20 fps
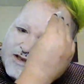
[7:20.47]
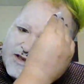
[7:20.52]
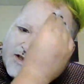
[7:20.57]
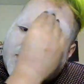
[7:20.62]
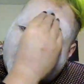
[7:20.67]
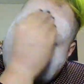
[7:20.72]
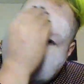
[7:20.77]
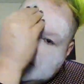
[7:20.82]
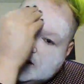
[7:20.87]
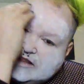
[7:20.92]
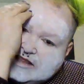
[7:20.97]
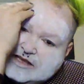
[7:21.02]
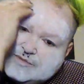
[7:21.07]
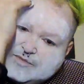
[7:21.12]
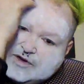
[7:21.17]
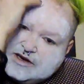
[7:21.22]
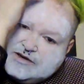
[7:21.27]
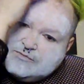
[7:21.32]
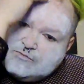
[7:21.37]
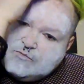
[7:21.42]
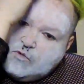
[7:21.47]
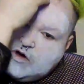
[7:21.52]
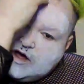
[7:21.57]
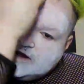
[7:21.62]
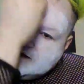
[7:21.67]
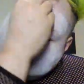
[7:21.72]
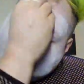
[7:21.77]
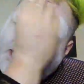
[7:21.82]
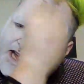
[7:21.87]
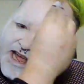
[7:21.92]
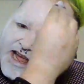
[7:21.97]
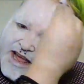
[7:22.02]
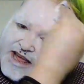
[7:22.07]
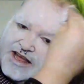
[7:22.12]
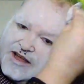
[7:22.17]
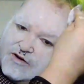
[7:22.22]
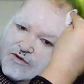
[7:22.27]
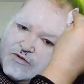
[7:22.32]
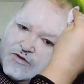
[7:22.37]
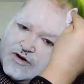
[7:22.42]
all of them in one
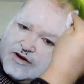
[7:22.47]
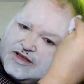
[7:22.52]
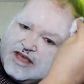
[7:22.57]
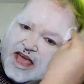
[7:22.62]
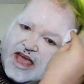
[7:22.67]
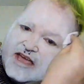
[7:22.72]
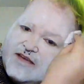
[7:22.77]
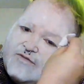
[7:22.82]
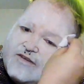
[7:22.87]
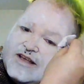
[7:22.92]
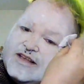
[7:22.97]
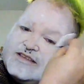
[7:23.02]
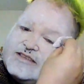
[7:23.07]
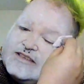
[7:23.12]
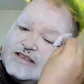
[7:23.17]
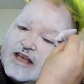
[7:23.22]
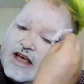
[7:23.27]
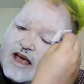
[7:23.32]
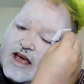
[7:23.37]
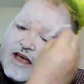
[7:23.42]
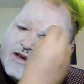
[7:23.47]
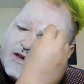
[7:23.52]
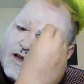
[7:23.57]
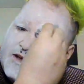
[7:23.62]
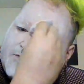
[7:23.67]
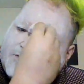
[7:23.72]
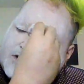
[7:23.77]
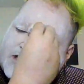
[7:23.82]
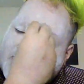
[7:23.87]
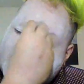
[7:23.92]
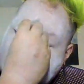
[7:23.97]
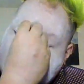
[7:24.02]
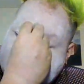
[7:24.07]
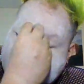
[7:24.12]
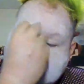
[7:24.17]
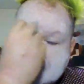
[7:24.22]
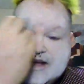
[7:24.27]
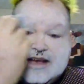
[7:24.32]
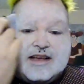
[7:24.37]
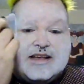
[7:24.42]
day, or gave us enough time?
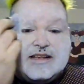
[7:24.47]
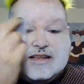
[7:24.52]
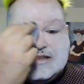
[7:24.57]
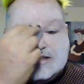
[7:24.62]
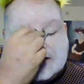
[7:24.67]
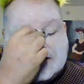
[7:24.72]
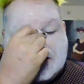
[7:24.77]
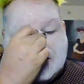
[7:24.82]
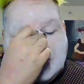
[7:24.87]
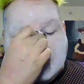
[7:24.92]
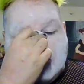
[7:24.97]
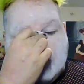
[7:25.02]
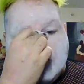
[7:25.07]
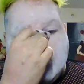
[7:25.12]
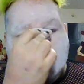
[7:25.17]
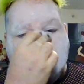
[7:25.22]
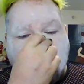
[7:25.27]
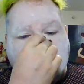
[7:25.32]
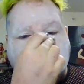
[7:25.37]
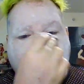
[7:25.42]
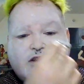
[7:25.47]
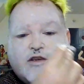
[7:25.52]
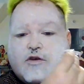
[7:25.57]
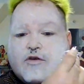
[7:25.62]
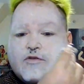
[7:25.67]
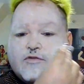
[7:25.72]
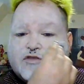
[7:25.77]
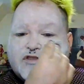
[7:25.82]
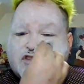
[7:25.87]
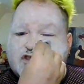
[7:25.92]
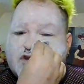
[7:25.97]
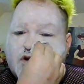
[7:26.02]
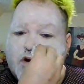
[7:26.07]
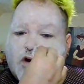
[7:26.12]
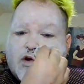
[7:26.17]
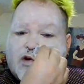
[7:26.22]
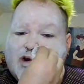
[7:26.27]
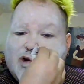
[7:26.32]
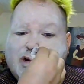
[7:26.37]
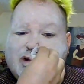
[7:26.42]
Because when you're
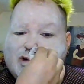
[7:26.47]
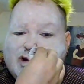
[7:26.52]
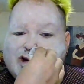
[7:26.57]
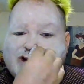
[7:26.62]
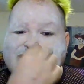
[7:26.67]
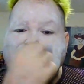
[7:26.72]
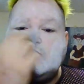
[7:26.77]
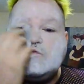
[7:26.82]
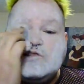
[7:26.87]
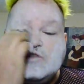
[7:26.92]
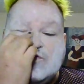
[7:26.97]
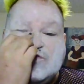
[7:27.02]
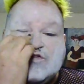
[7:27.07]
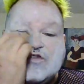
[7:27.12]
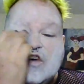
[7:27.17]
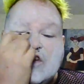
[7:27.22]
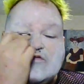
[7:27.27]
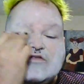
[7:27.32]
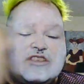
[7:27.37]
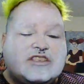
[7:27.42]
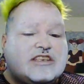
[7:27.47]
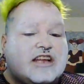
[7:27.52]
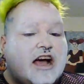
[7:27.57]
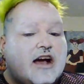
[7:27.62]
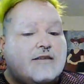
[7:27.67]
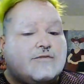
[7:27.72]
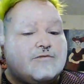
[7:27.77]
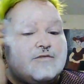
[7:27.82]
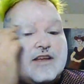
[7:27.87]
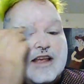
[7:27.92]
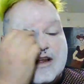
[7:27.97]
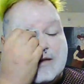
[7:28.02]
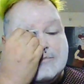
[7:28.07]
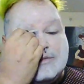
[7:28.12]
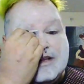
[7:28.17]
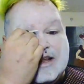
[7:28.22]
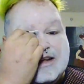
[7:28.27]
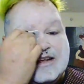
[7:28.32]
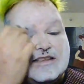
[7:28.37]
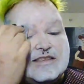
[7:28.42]
short notice, you throw stuff in
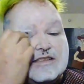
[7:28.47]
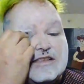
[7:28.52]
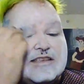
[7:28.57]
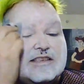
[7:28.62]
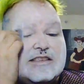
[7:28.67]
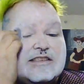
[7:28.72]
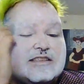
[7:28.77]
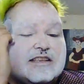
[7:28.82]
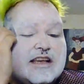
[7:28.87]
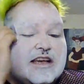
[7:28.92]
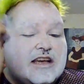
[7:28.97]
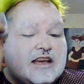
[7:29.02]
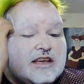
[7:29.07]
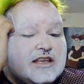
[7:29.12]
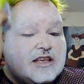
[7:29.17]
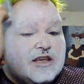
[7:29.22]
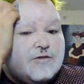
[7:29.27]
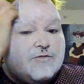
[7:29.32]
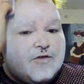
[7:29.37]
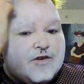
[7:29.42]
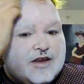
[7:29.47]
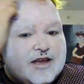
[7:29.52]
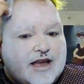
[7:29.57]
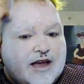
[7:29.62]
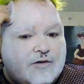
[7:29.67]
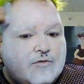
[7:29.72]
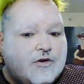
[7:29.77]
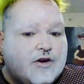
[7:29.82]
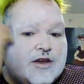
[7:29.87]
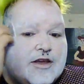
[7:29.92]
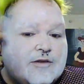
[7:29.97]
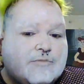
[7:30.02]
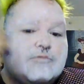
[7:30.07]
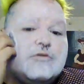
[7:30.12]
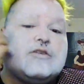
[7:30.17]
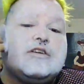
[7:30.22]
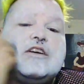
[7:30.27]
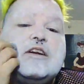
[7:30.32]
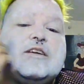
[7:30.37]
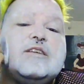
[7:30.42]
places you forget where you
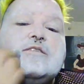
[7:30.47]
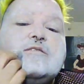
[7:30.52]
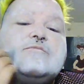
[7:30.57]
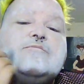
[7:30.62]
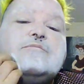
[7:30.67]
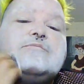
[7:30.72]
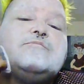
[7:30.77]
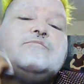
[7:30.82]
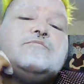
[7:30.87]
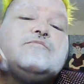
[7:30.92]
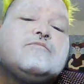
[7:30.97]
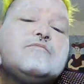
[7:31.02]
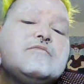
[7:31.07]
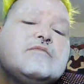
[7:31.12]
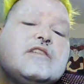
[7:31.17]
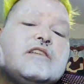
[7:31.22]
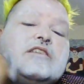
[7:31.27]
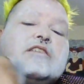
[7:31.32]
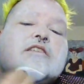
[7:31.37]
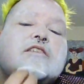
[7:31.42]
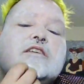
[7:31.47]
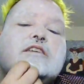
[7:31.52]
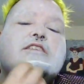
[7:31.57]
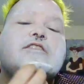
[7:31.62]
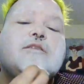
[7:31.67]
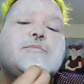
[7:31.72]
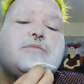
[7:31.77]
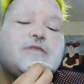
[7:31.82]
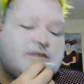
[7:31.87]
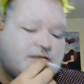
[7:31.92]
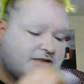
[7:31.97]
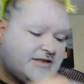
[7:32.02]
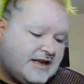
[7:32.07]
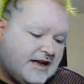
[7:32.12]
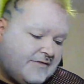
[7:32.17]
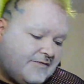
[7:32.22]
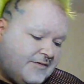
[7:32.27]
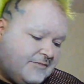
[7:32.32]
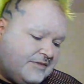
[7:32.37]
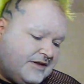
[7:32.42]
put it, and you put
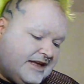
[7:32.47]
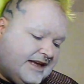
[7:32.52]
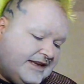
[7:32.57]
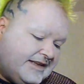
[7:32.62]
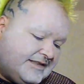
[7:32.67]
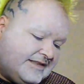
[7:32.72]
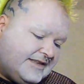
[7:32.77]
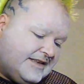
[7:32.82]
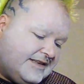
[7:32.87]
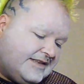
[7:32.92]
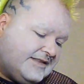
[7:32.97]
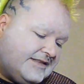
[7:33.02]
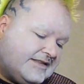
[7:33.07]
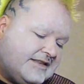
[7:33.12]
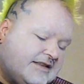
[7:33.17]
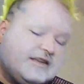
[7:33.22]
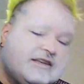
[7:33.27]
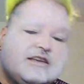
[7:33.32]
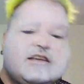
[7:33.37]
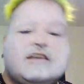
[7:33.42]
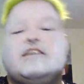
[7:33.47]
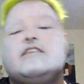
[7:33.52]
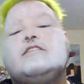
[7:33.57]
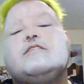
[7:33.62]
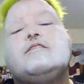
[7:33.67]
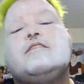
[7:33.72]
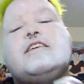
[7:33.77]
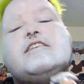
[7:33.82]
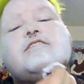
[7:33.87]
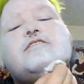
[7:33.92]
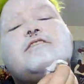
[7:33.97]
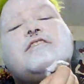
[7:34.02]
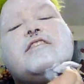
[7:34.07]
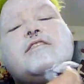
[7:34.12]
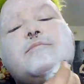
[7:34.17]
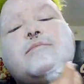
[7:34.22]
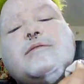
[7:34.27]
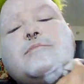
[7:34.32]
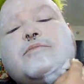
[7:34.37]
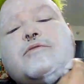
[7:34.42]
stuff in places they
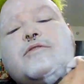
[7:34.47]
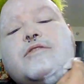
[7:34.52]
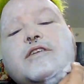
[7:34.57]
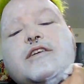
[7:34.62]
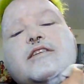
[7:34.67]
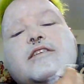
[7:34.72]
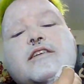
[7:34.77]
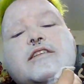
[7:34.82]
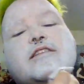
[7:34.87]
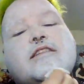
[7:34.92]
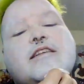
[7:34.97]
shouldn't be put. And